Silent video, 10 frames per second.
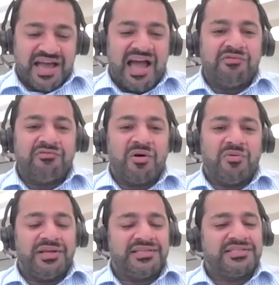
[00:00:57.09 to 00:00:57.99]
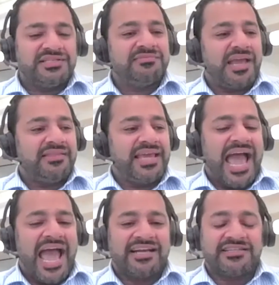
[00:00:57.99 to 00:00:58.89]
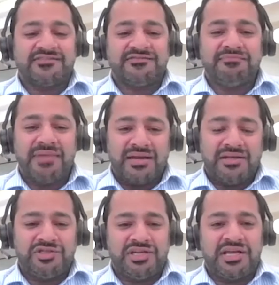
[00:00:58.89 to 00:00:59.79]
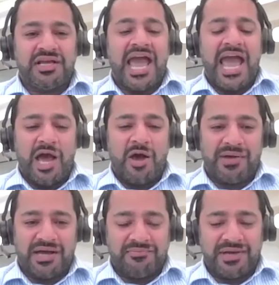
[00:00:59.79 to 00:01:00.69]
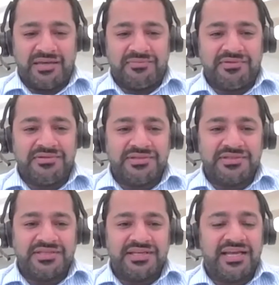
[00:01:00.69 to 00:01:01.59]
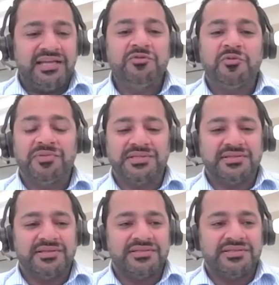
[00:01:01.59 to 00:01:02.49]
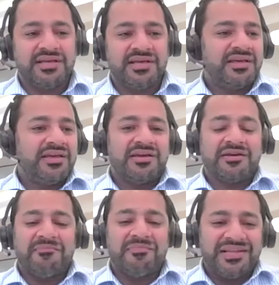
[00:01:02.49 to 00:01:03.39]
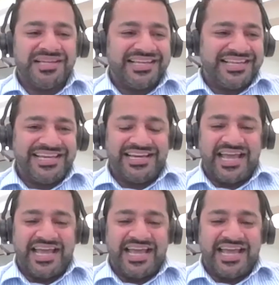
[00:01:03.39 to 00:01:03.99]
Our role is to make the act of managing outbound payments in your business completely